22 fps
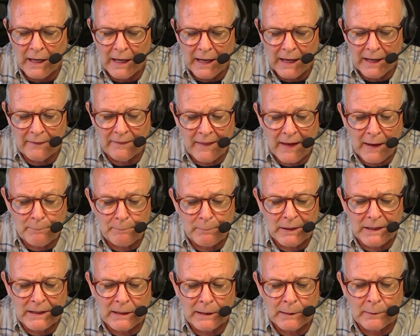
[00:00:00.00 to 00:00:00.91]
and that
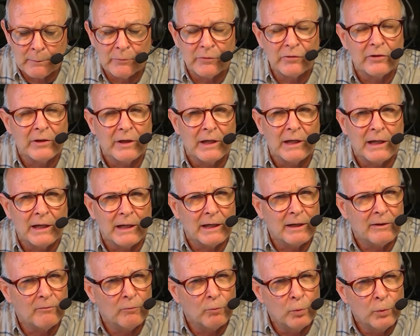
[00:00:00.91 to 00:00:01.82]
becomes
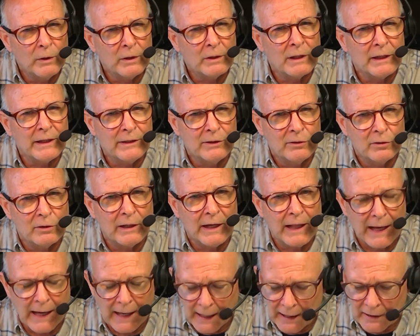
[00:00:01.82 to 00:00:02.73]
a really good
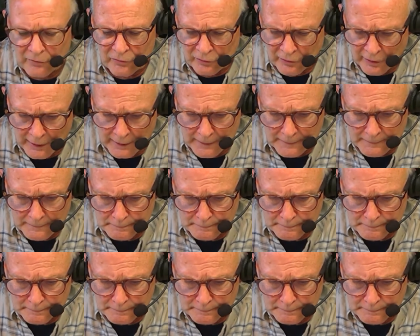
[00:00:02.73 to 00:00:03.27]
asset.